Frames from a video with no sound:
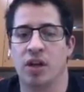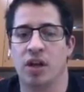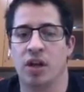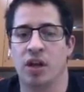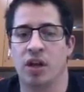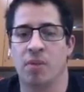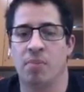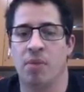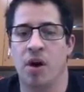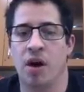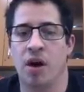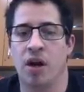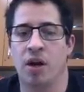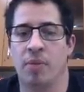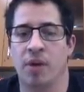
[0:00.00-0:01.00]
in a
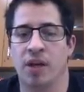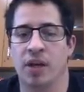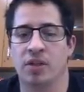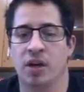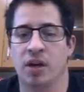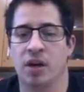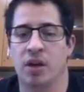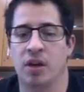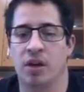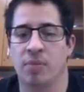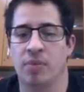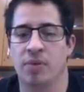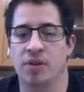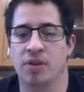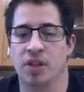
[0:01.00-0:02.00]
bond based on the
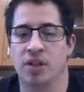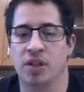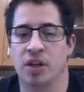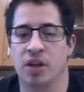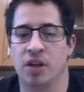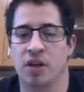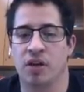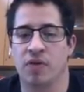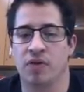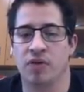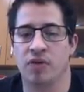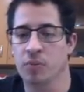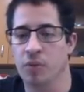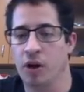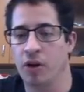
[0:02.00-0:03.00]
position of
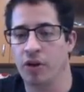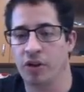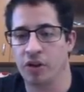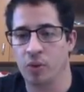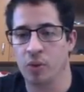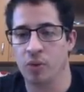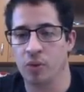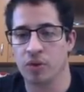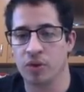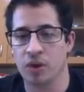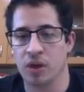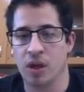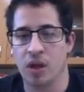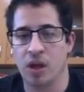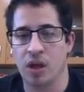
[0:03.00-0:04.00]
two molecules,
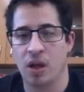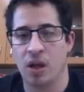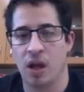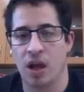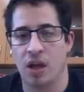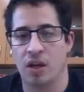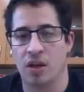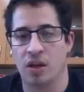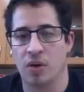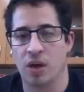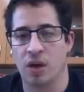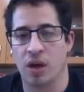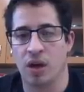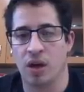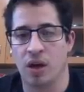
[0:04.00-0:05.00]
and you
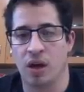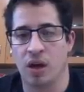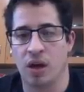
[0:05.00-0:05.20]
can